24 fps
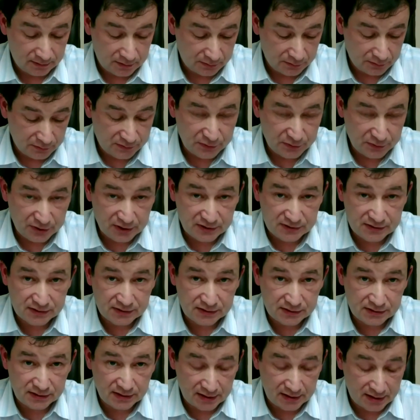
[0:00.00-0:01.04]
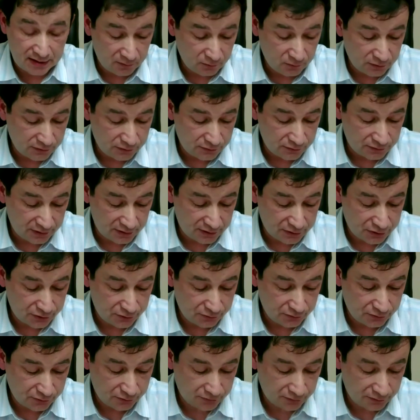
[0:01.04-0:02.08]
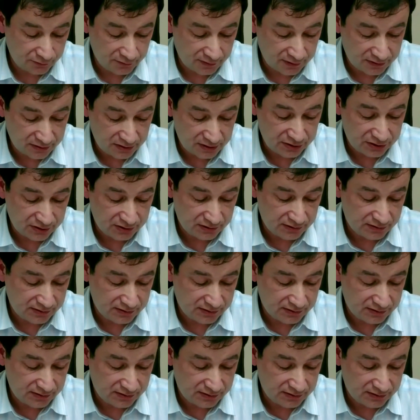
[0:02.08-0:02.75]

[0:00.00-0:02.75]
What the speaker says: Mr. President, I want to reassure you that Russia